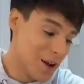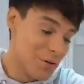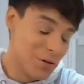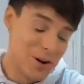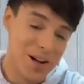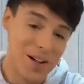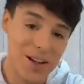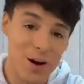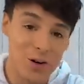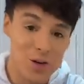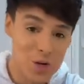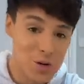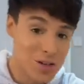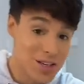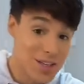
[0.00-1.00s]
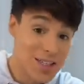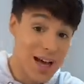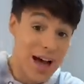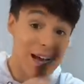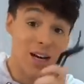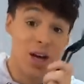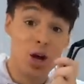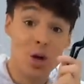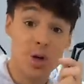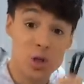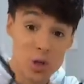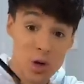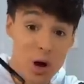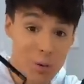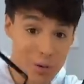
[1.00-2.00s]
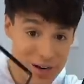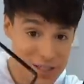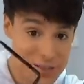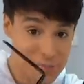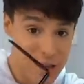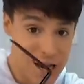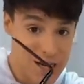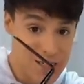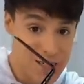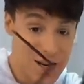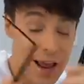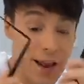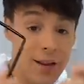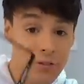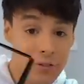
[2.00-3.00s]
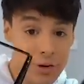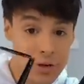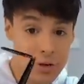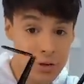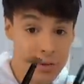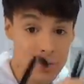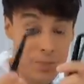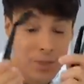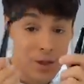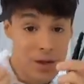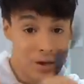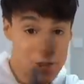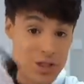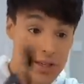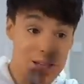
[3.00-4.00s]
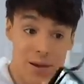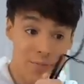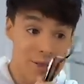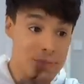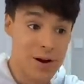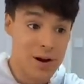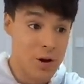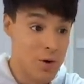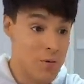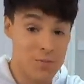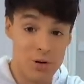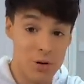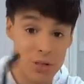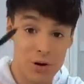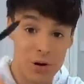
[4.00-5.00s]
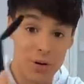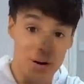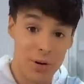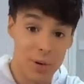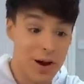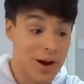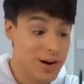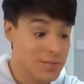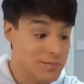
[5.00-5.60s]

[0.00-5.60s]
it real now, jokes aside, do not waste plastic. And if you do, just keep them at home. Don't throw it away.